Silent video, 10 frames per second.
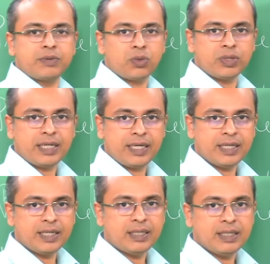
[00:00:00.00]
thrown in
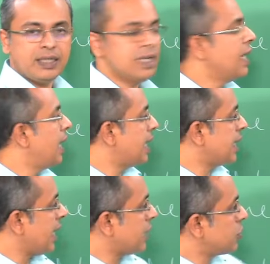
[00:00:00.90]
here, I
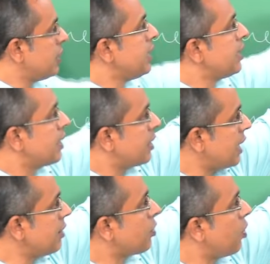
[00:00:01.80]
can actually
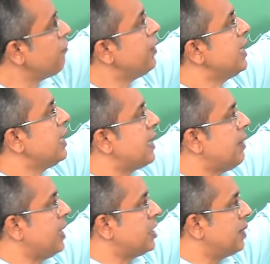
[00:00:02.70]
confidently
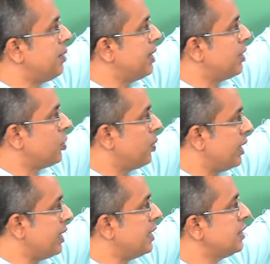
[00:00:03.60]
run my experiment at
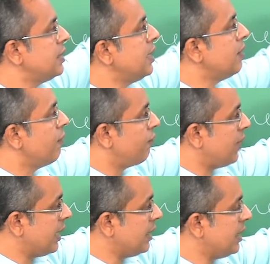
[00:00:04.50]
200 degrees C,
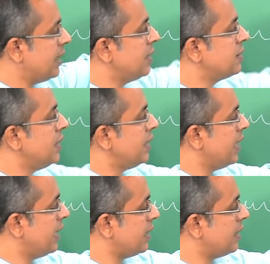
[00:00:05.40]
500 degrees C,
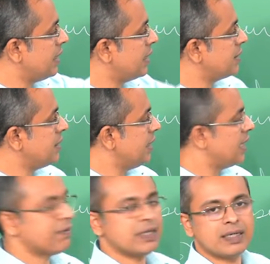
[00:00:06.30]
800 degrees C,
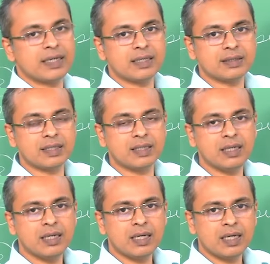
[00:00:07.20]
1100 degrees C.
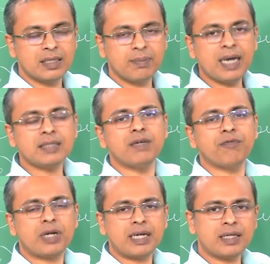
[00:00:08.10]
The margin
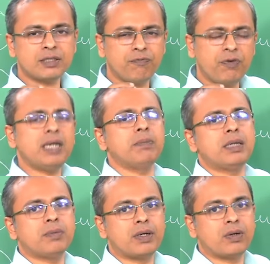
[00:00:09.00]
for error is very
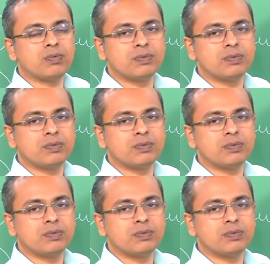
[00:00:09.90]
minimal now,